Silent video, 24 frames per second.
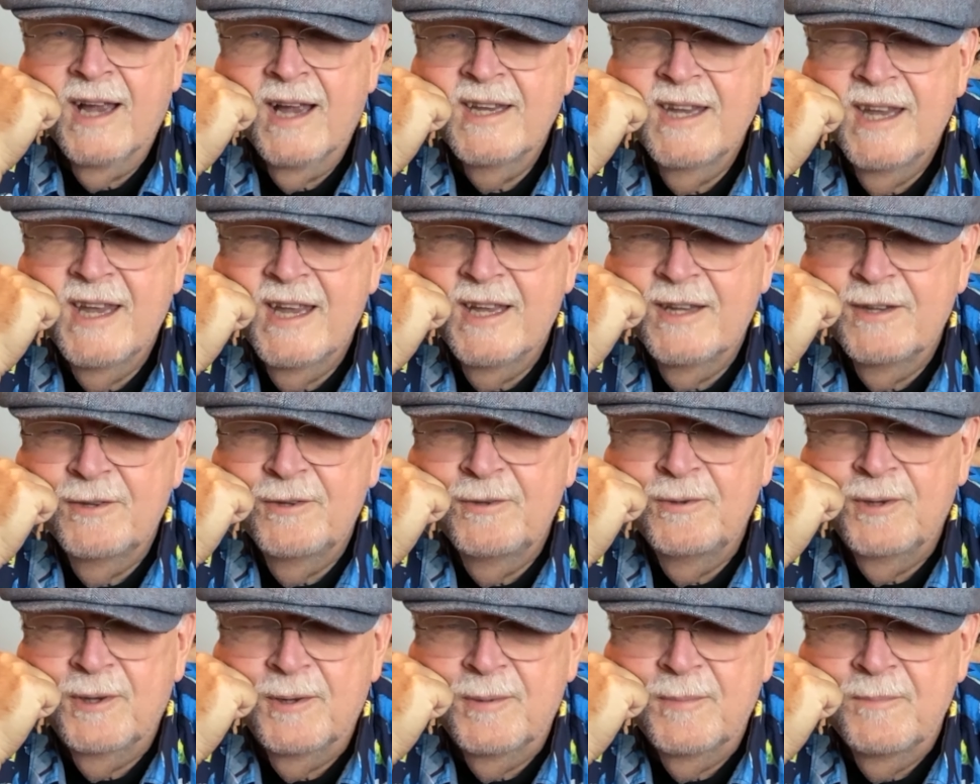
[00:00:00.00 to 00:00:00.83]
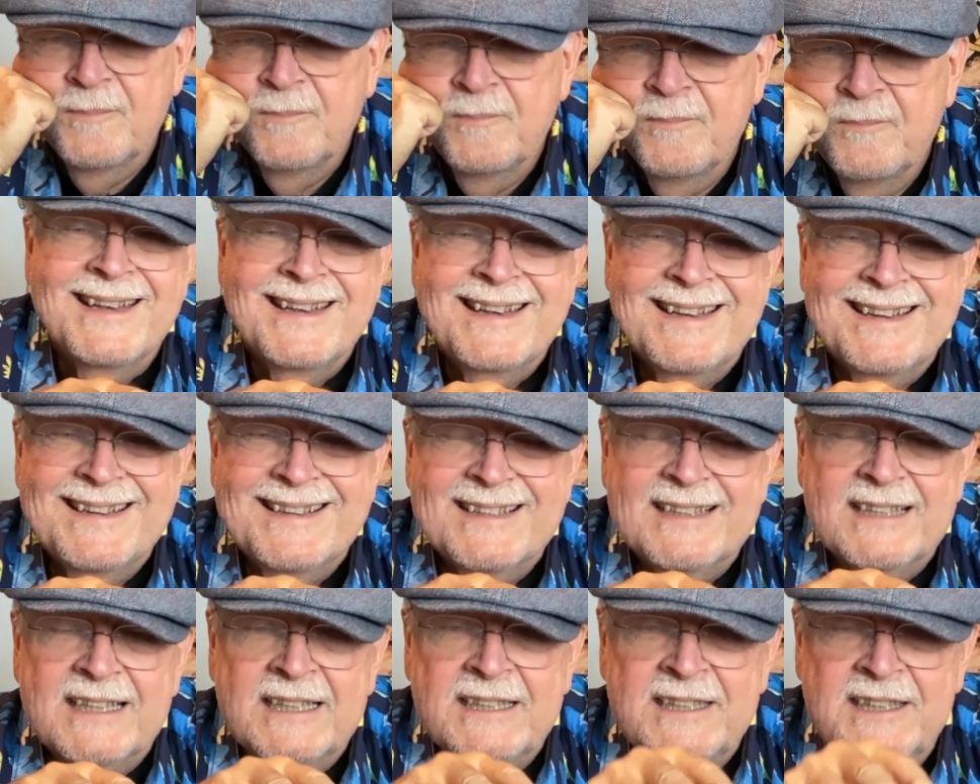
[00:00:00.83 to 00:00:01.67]
can't do it.
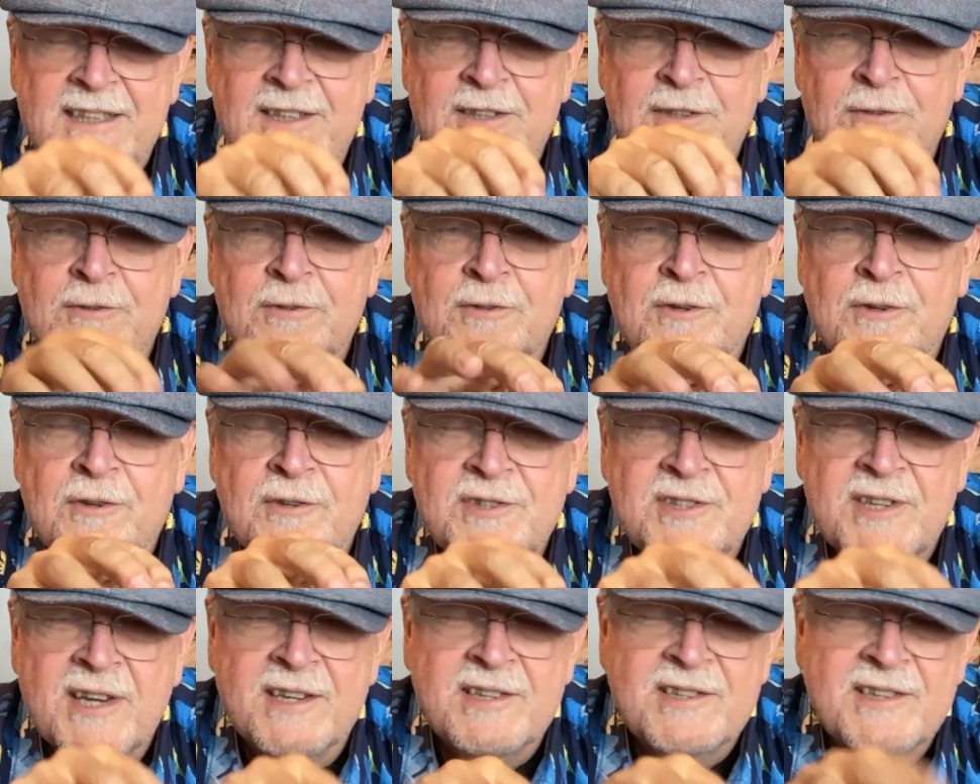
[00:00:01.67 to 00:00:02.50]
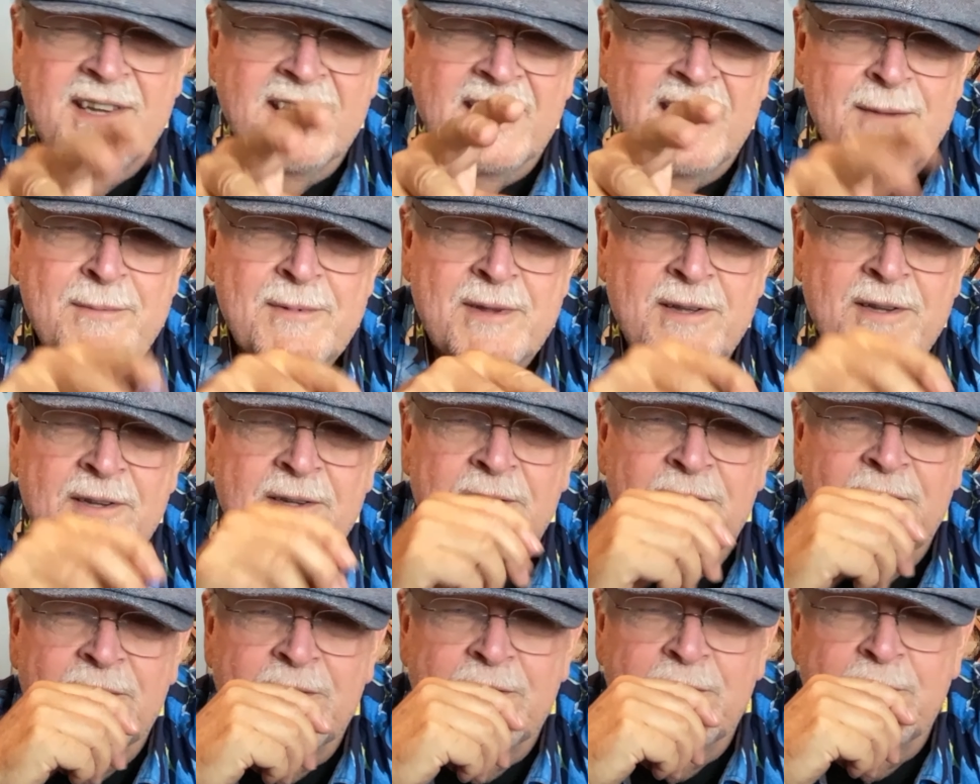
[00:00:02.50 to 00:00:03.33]
I did a little negotiation. They came down a
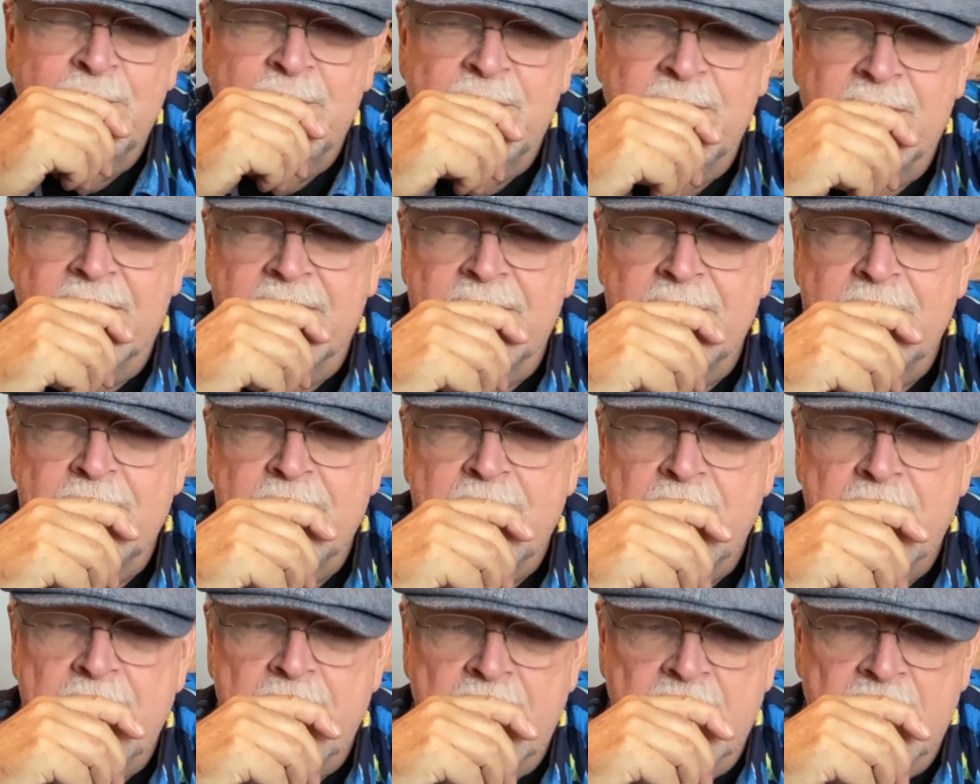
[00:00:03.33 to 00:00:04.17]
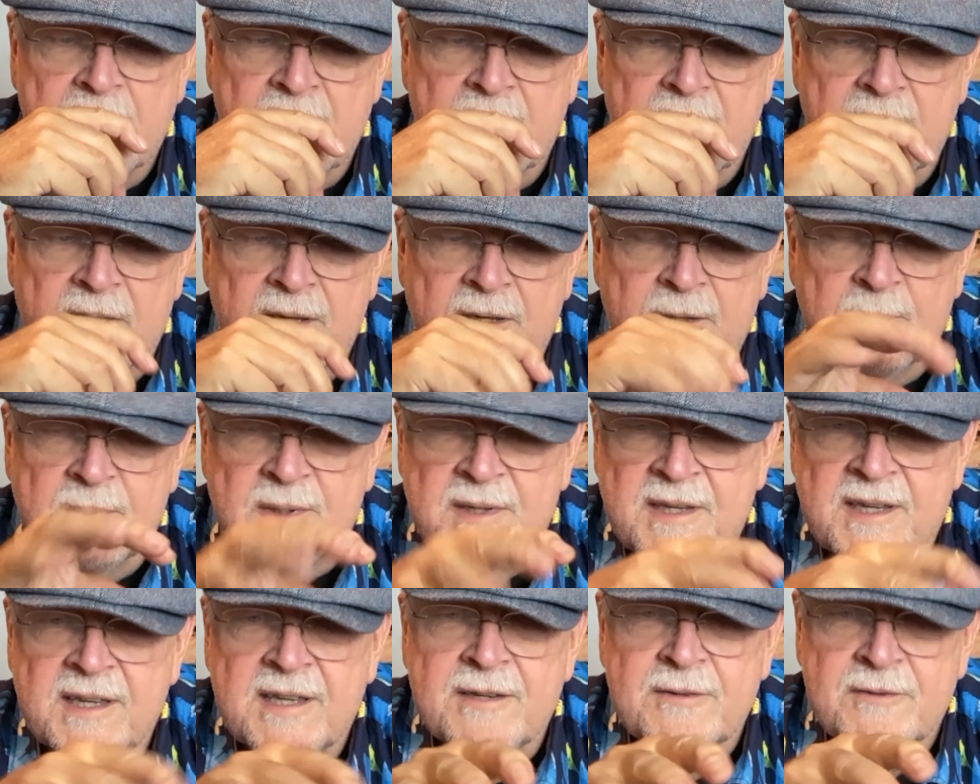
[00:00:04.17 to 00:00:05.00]
little bit. But
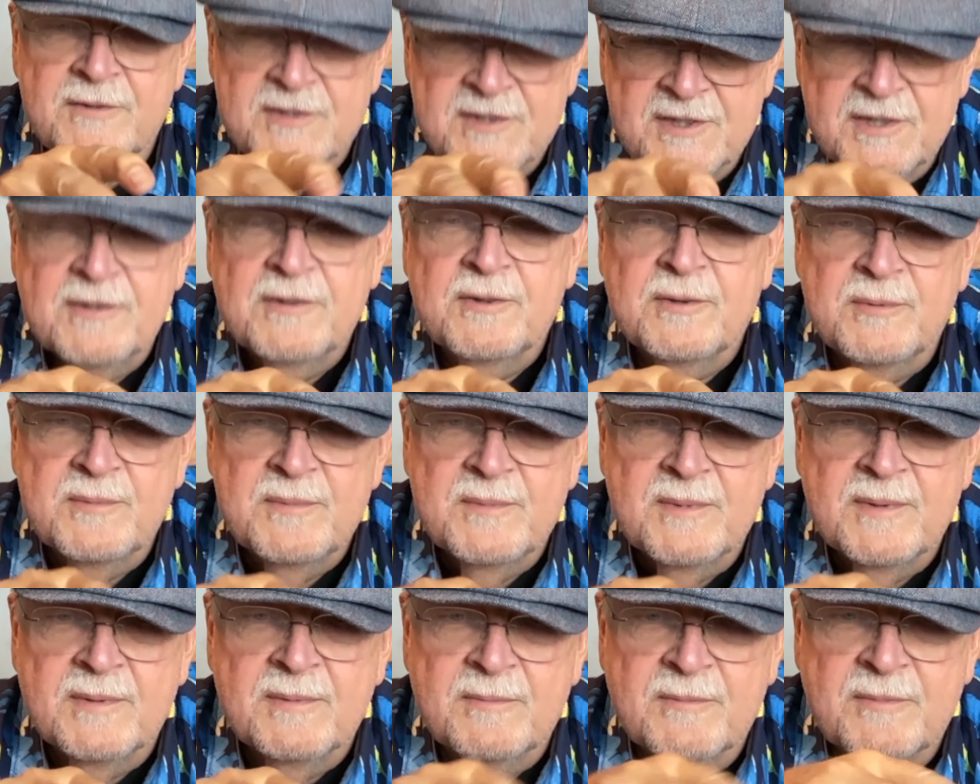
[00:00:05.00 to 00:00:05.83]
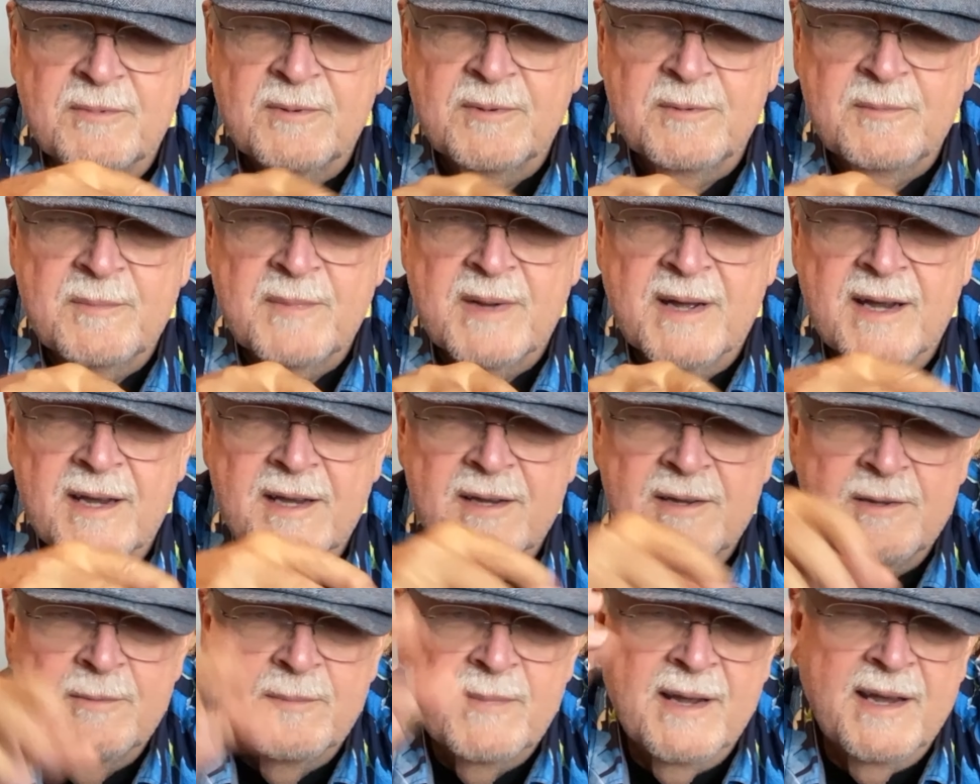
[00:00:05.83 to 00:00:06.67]
again, it was still in
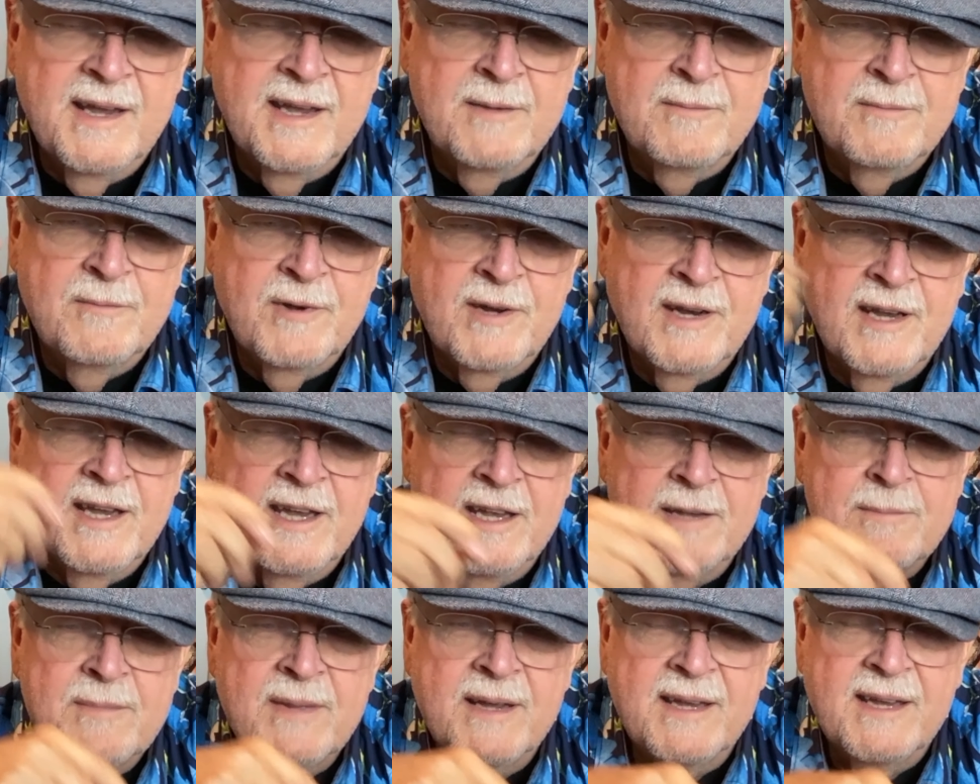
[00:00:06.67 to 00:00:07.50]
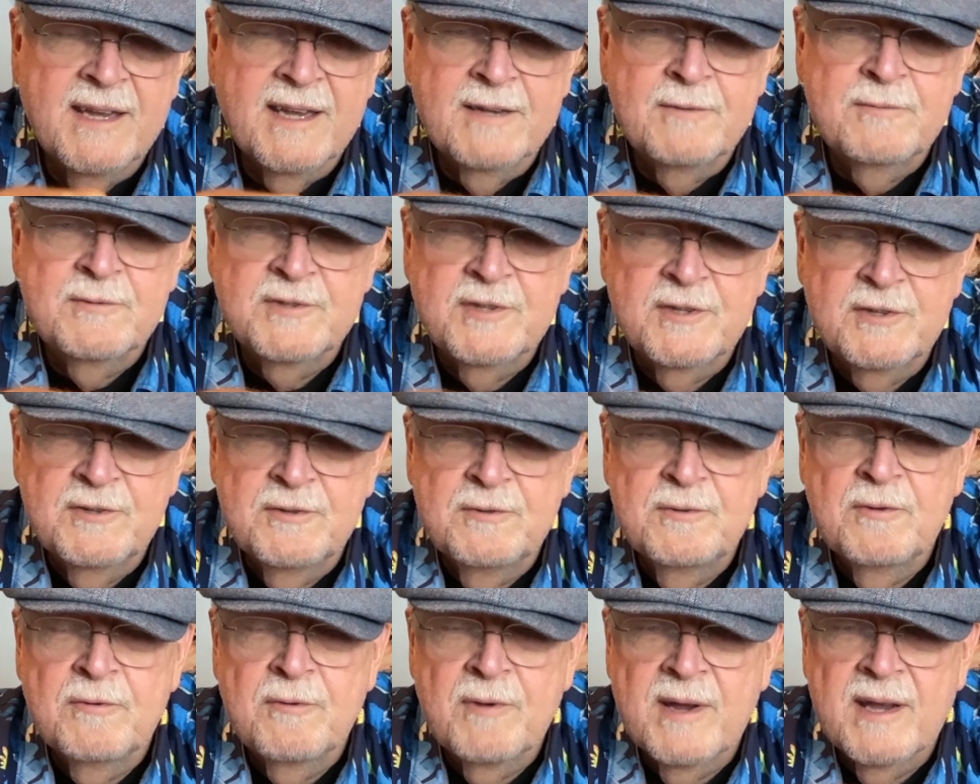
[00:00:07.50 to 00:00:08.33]
my head. What I had in my head was a
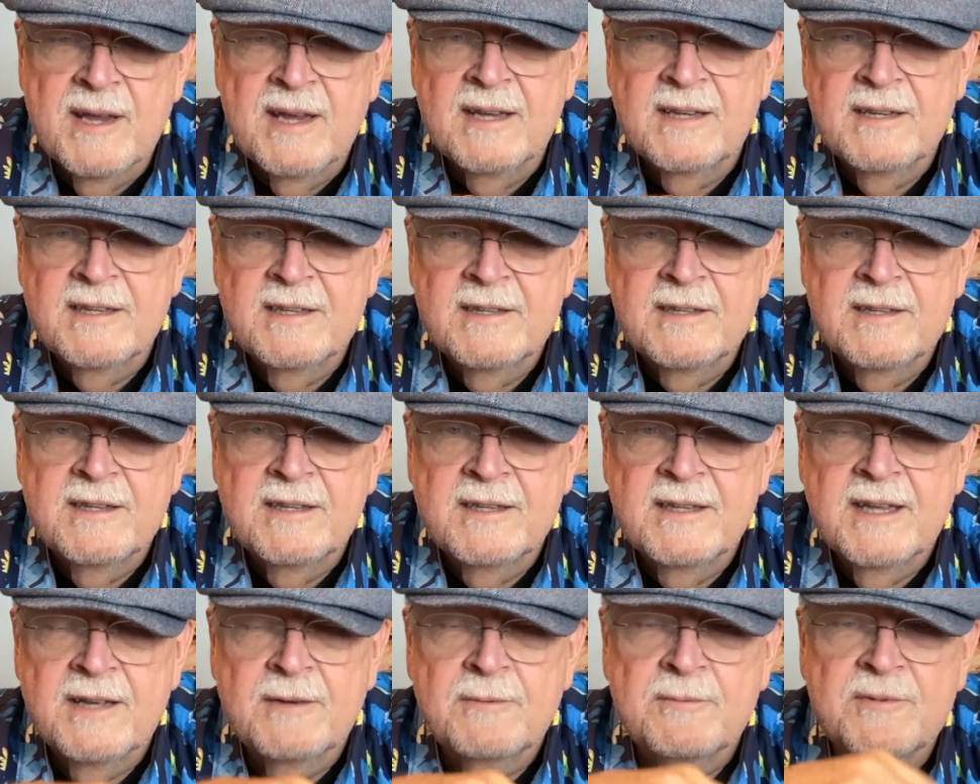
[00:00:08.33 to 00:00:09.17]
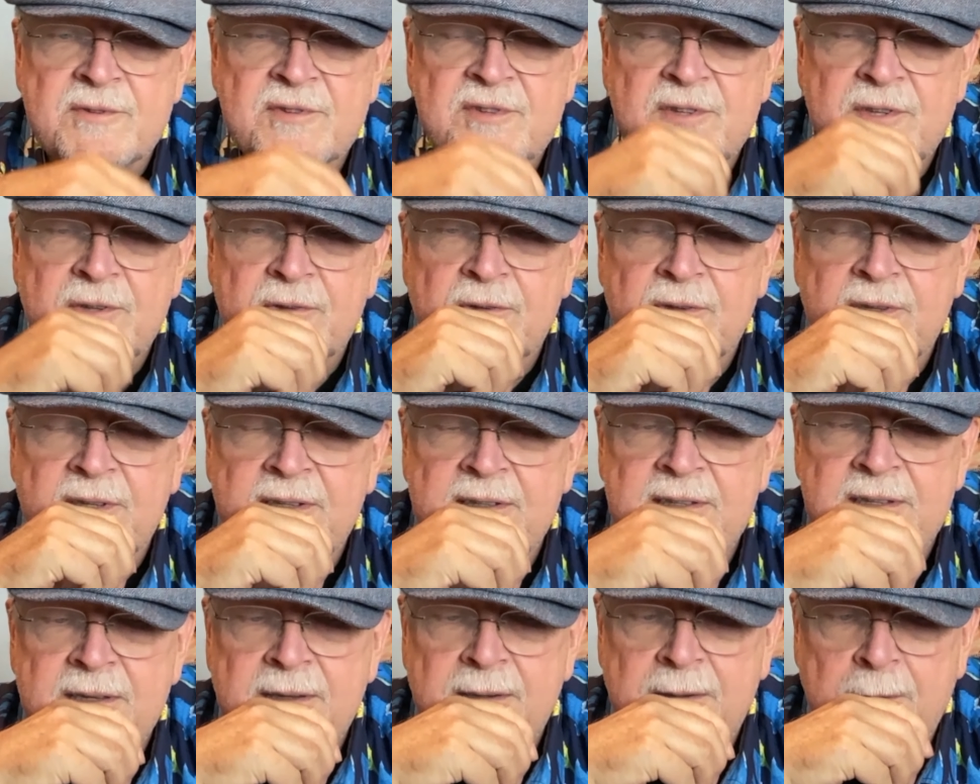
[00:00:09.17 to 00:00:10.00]
$2,000, and that was still
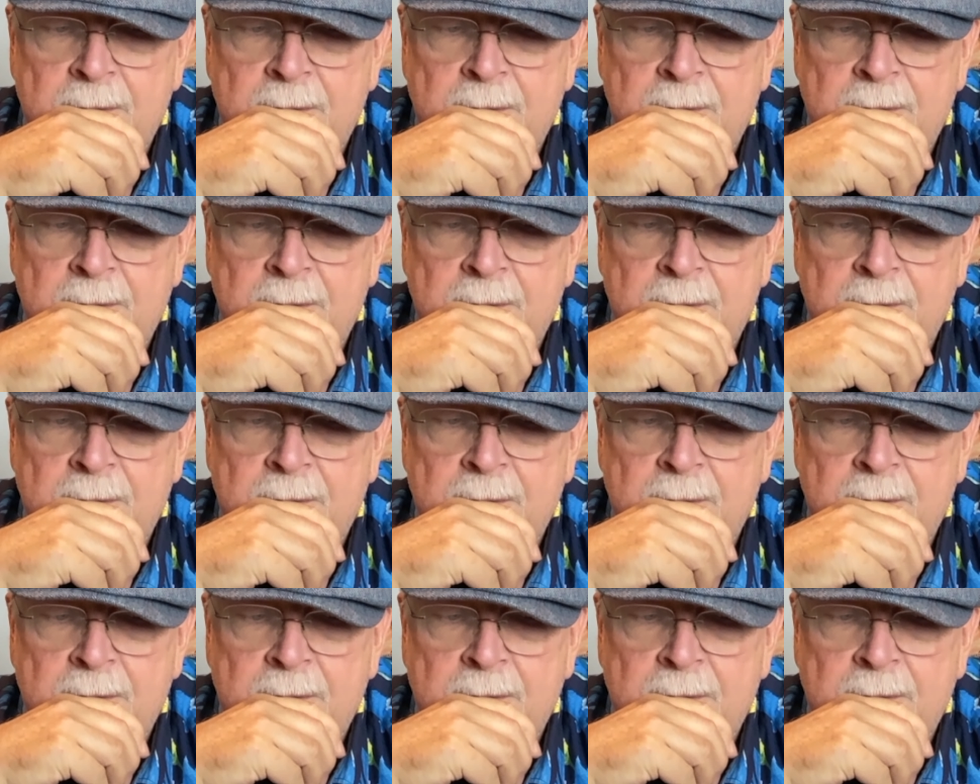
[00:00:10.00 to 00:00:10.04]
in there.